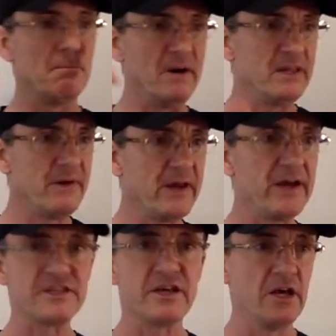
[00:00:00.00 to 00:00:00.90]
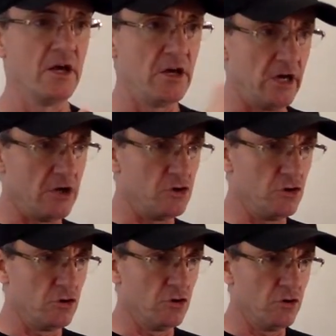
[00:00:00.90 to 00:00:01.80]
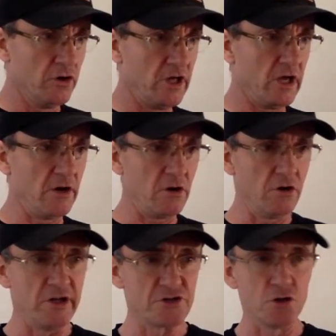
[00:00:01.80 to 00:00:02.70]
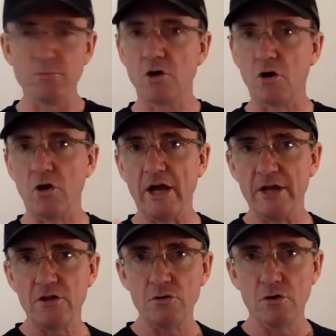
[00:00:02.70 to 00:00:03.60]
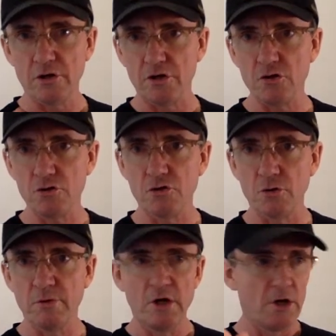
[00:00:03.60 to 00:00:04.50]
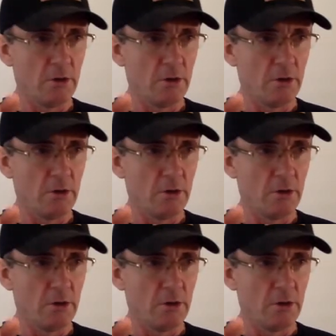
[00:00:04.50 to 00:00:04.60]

By the way, guys, you here on the Zoom call and you on the YouTube,